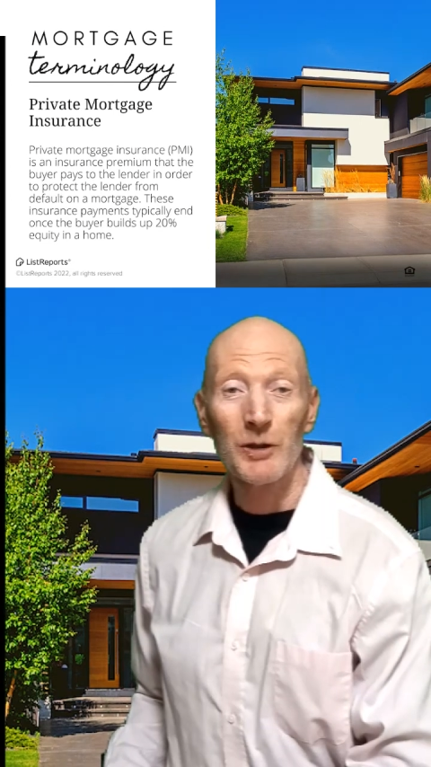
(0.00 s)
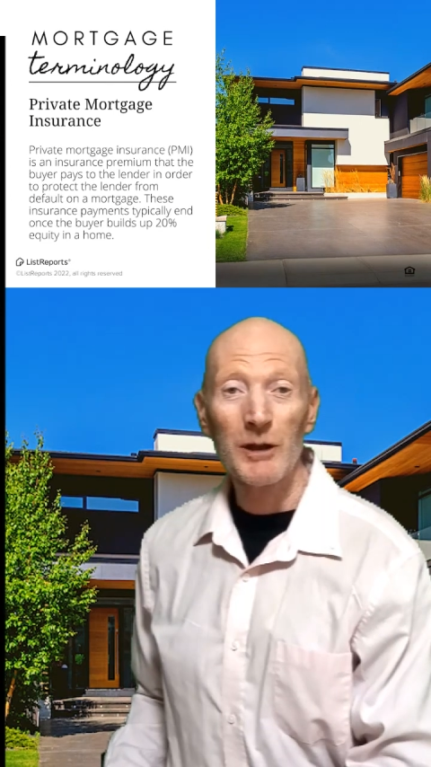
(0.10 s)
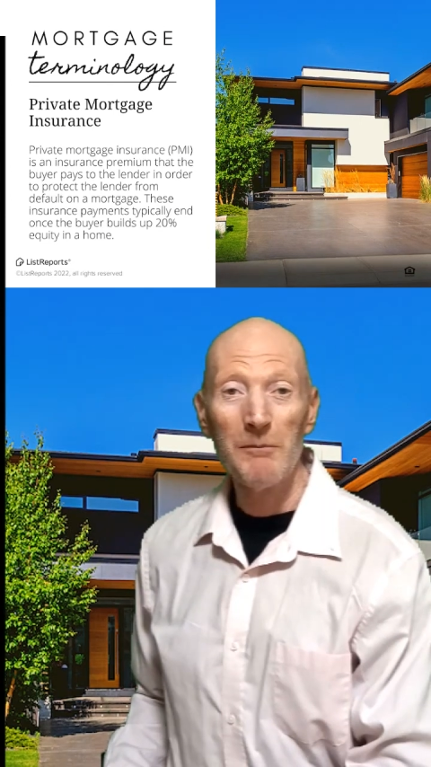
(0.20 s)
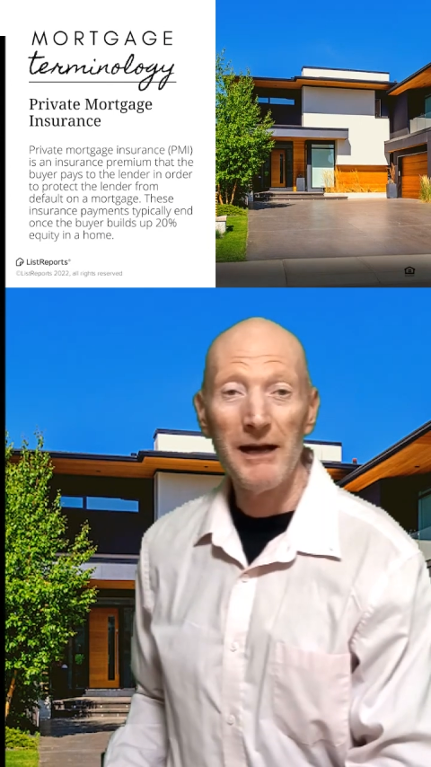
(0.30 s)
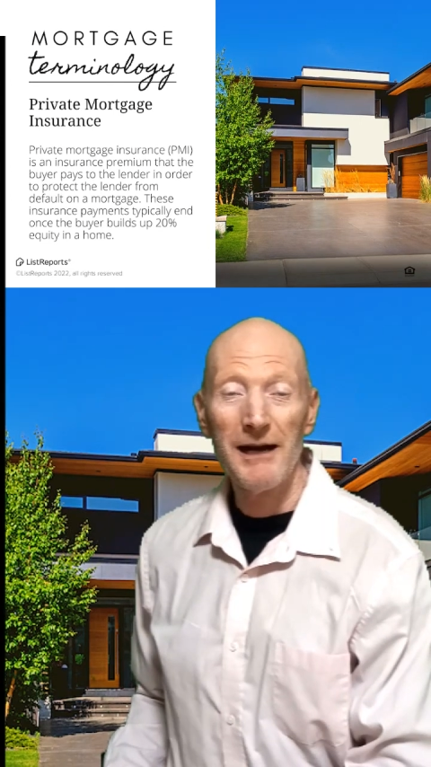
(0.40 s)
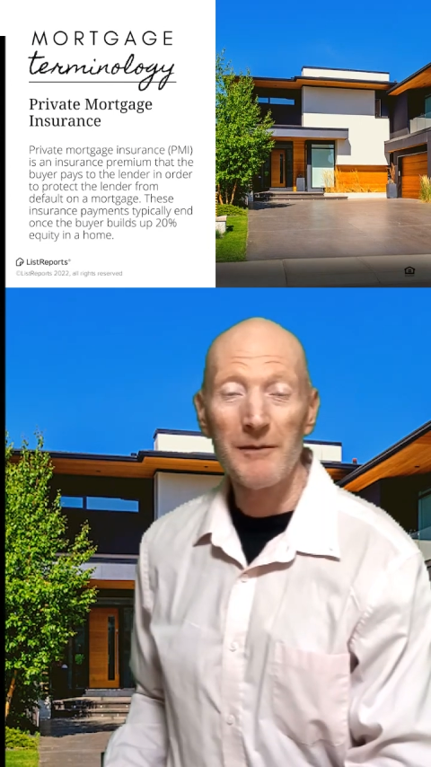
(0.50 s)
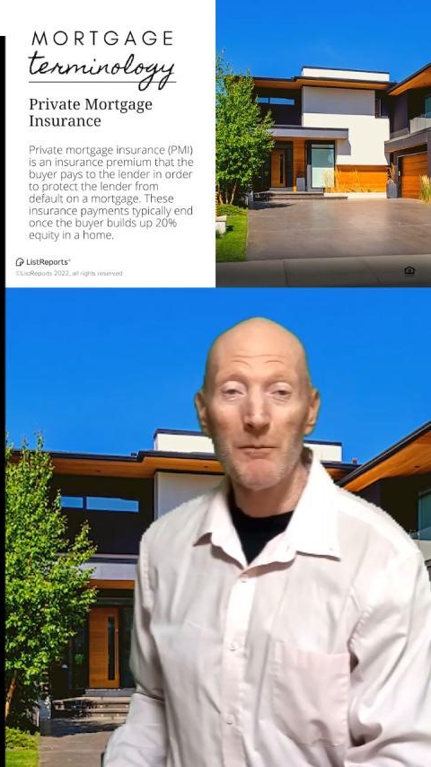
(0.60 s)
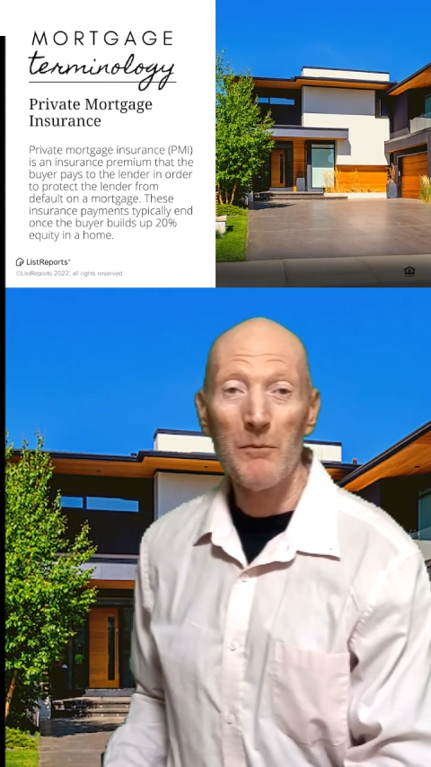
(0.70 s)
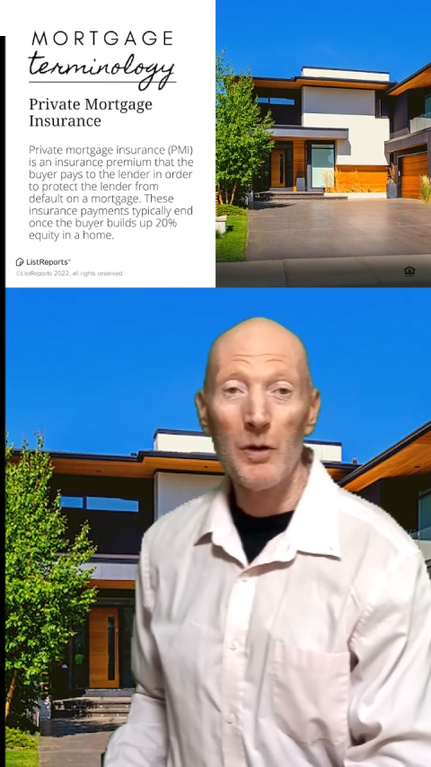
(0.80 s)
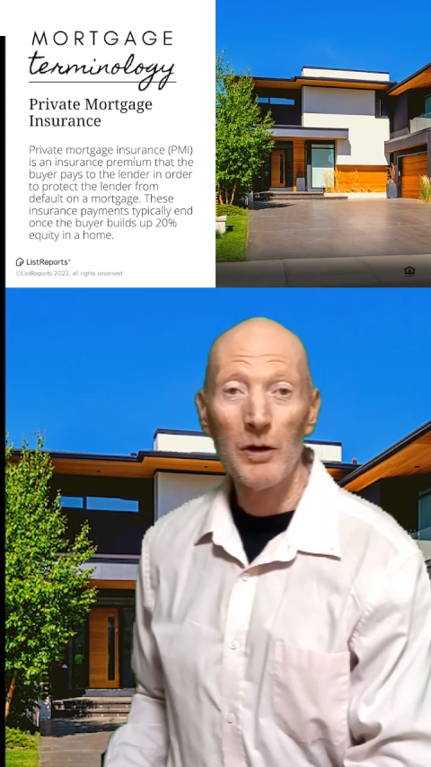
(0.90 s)
talk
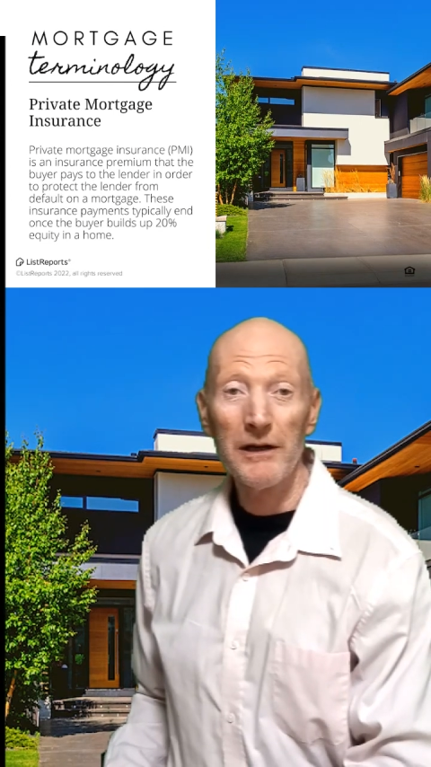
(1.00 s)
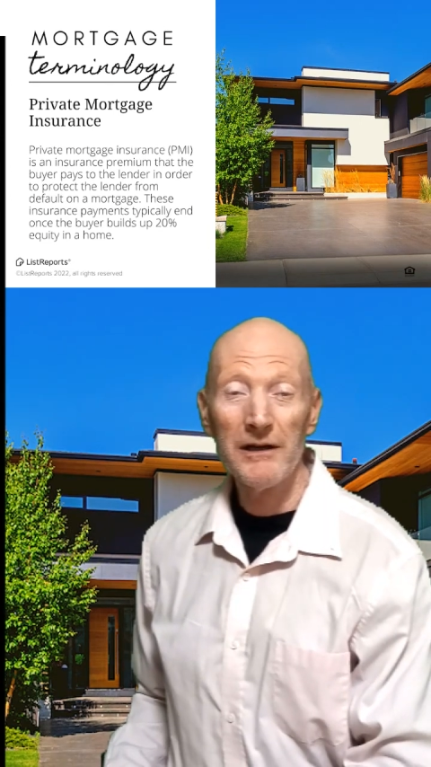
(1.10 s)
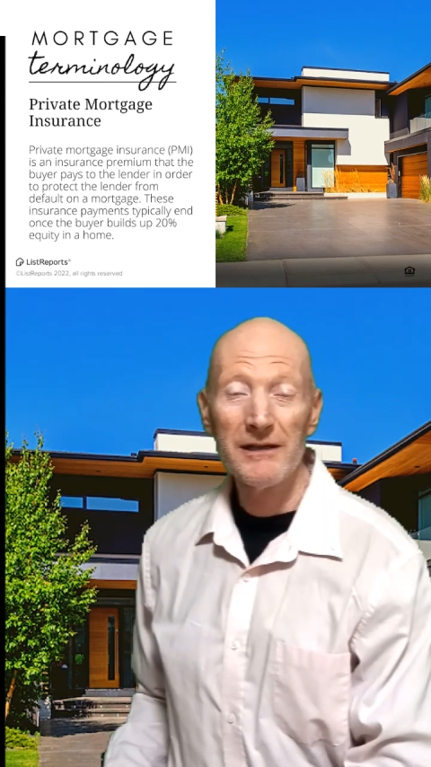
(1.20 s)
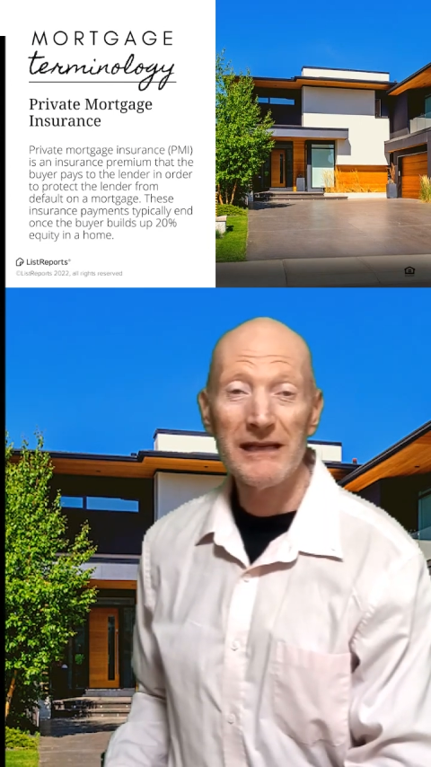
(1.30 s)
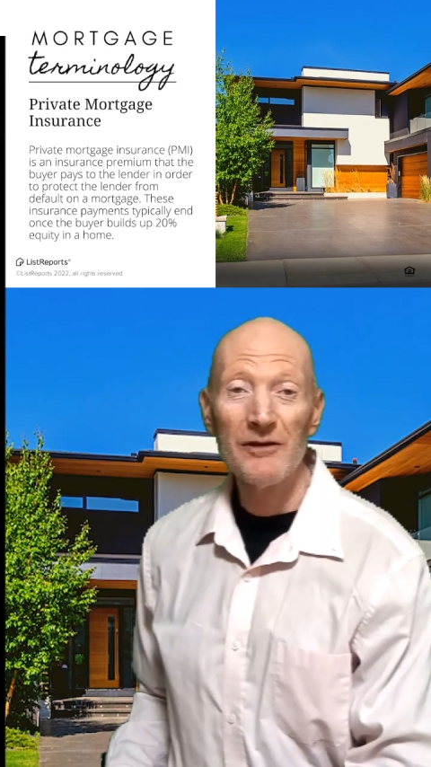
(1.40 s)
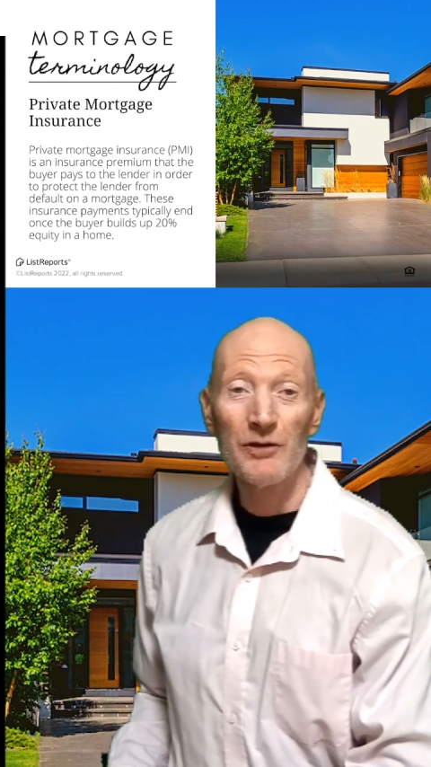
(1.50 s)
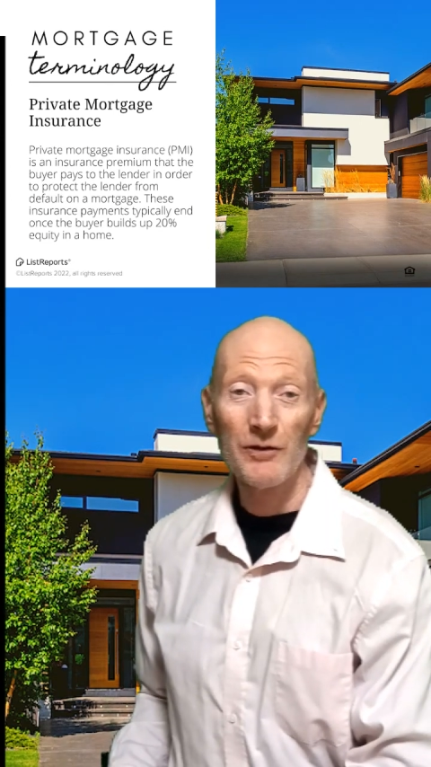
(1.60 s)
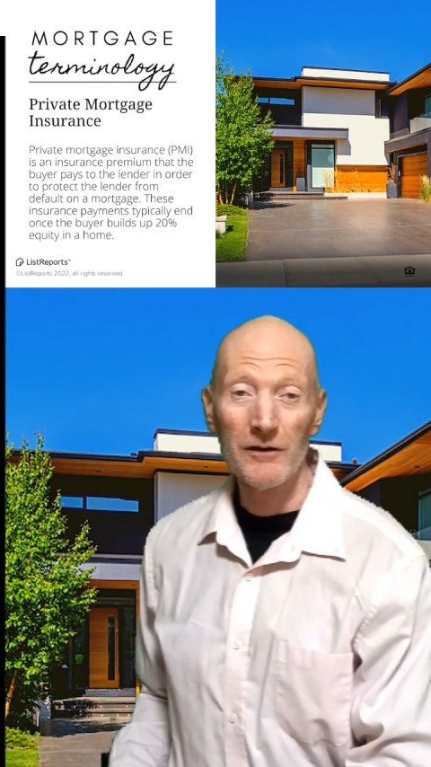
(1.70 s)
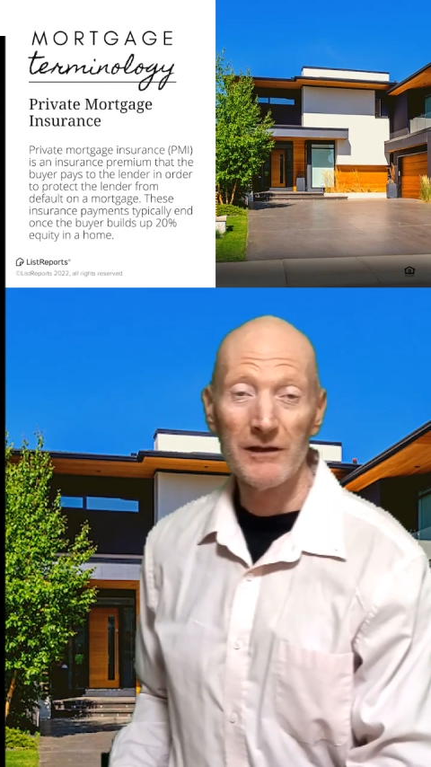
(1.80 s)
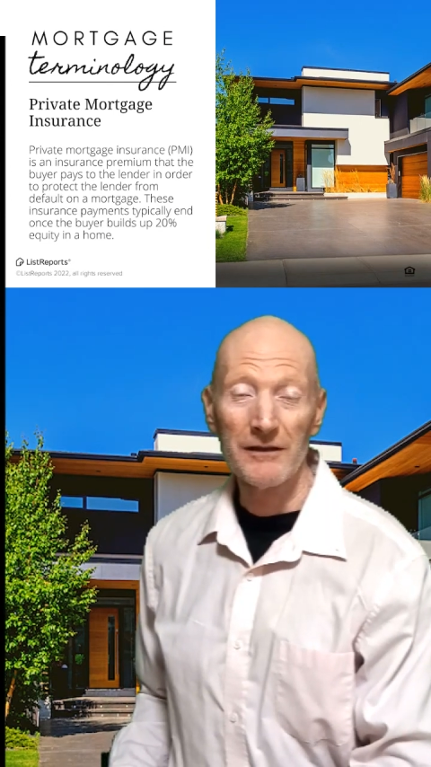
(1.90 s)
about mortgage
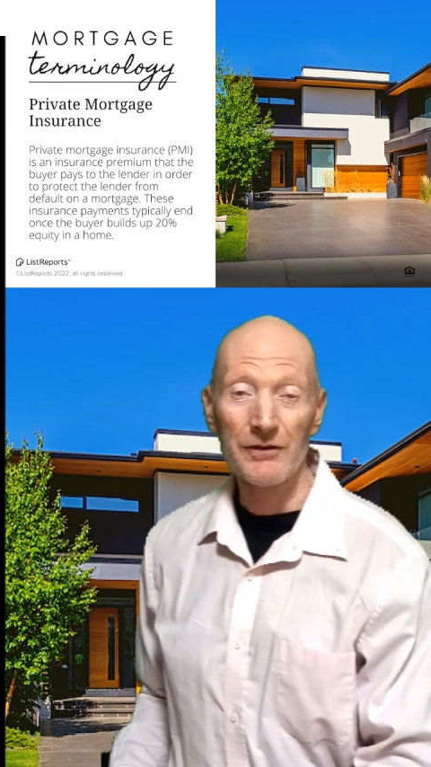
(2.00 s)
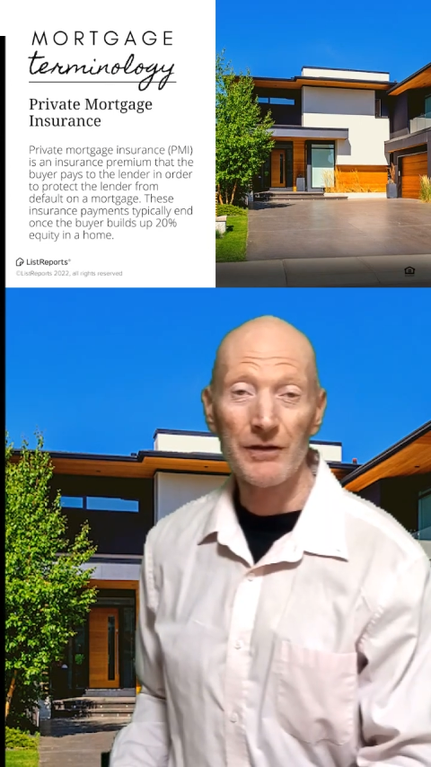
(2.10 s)
insurance.